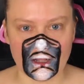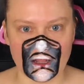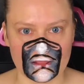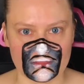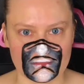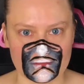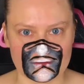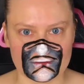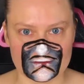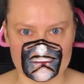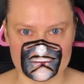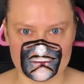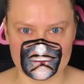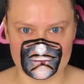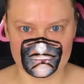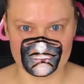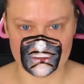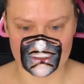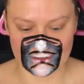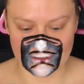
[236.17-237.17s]
I think this
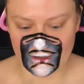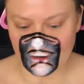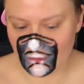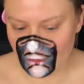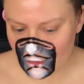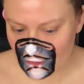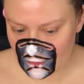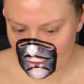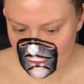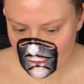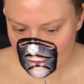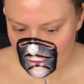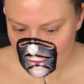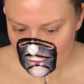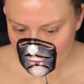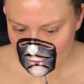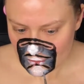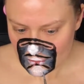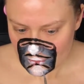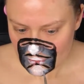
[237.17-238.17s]
is really hard,
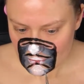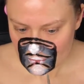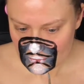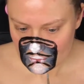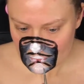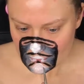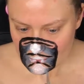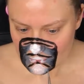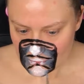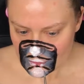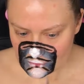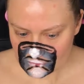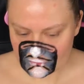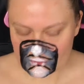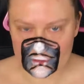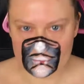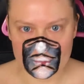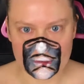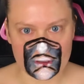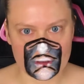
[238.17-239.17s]

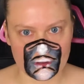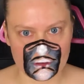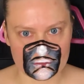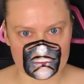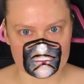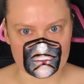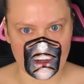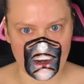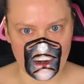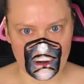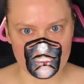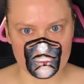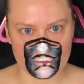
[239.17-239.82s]
mostly because I